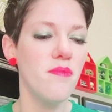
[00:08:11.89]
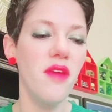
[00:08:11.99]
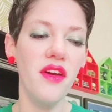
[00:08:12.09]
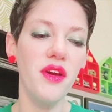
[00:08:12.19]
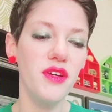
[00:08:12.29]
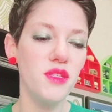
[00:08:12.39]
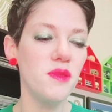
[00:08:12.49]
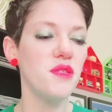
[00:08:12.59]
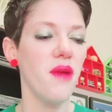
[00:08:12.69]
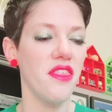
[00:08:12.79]
Merry
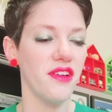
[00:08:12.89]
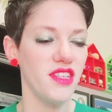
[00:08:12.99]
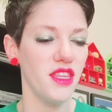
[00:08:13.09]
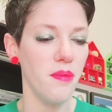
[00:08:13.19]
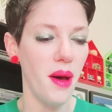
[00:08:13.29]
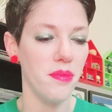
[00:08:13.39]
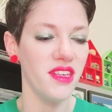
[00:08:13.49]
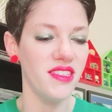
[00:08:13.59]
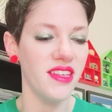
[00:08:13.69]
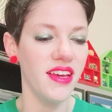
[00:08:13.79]
Christmas, Mother, said the
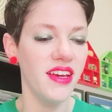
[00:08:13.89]
puppies.